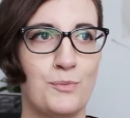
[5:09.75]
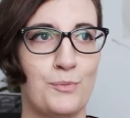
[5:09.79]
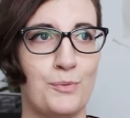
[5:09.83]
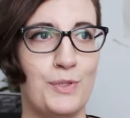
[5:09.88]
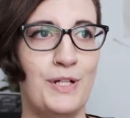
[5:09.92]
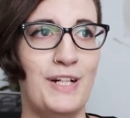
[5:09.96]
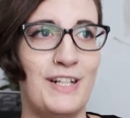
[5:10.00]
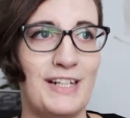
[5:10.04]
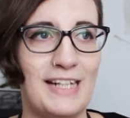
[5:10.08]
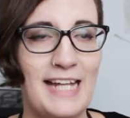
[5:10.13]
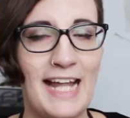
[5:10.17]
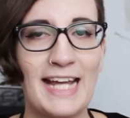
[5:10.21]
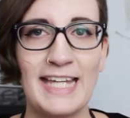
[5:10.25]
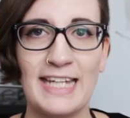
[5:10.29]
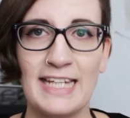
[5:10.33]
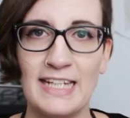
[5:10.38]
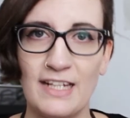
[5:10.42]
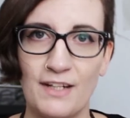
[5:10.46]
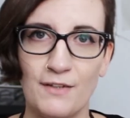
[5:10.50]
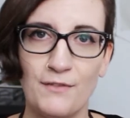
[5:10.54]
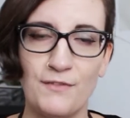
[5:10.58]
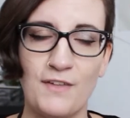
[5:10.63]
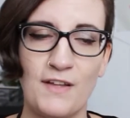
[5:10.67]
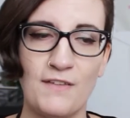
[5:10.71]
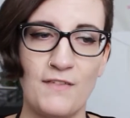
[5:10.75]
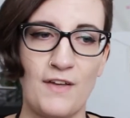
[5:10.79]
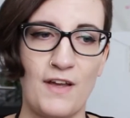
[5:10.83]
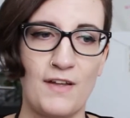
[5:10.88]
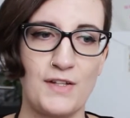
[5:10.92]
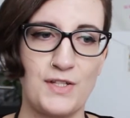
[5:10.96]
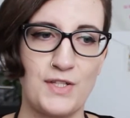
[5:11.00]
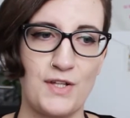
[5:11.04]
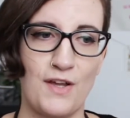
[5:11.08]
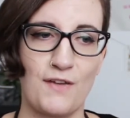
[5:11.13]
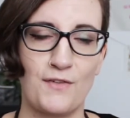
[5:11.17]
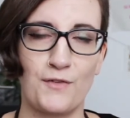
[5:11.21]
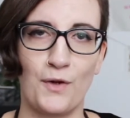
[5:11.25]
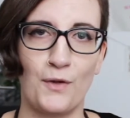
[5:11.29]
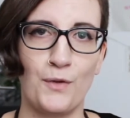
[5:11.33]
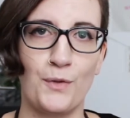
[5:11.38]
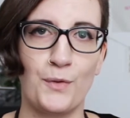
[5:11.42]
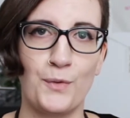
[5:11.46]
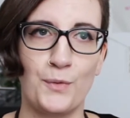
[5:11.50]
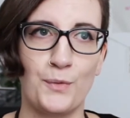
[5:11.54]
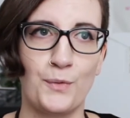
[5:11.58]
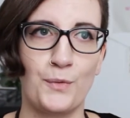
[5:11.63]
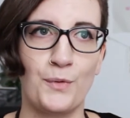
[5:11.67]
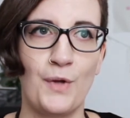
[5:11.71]
we're lucky enough never to have gone
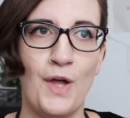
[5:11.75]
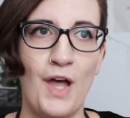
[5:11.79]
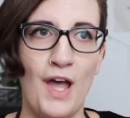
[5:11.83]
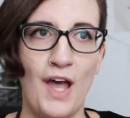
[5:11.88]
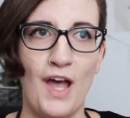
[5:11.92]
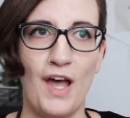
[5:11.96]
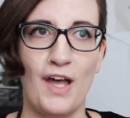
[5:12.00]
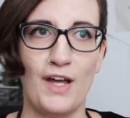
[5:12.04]
through